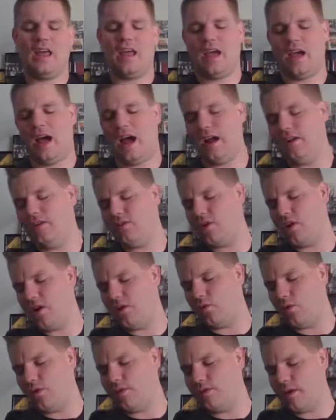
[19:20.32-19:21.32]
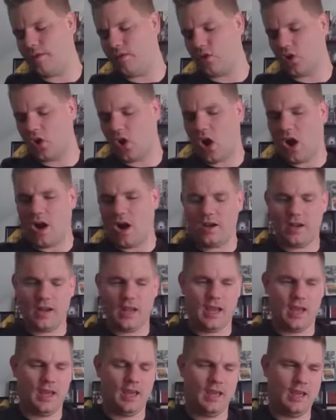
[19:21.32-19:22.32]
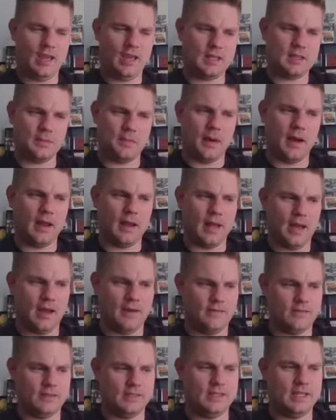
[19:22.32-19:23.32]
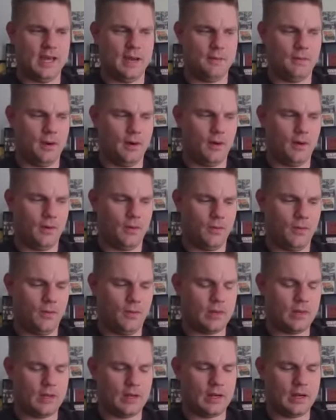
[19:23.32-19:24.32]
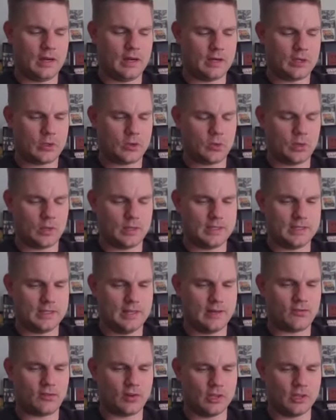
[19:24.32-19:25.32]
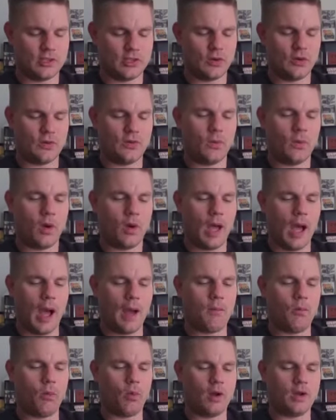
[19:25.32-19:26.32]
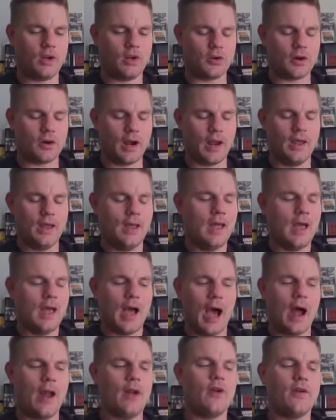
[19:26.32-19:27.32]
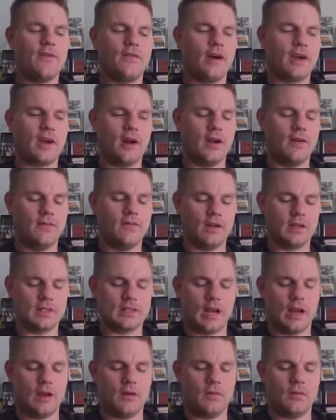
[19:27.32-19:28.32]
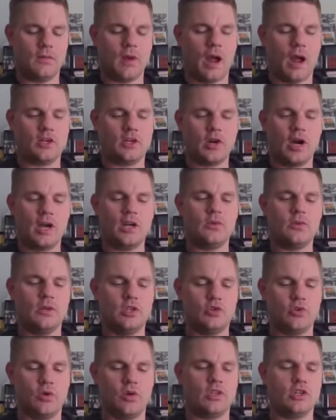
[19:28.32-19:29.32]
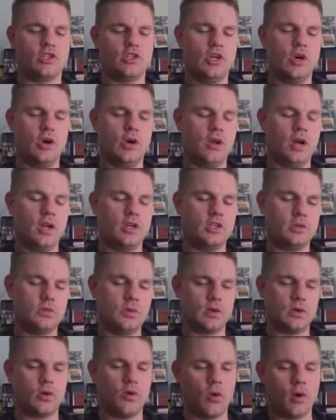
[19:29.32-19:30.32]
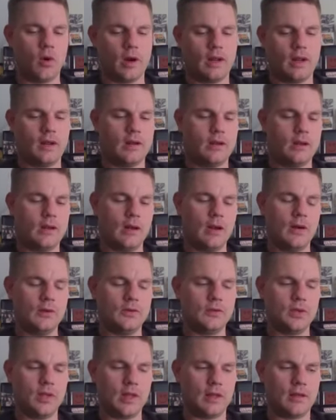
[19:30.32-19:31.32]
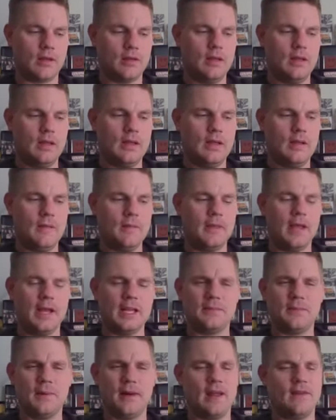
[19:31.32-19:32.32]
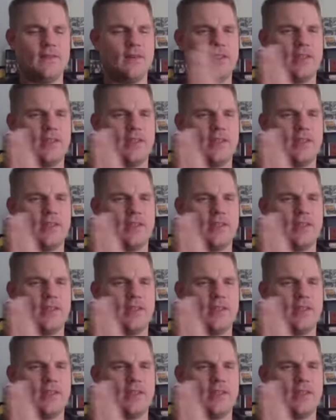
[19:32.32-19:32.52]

I, I don't know if we've ever gone a "It's My Life" demo where the lyrics were different. So I'm wondering. I don't know if I got on because I, I tried to enjoy the show, not just record it. You know, so like, right. "It's My Life."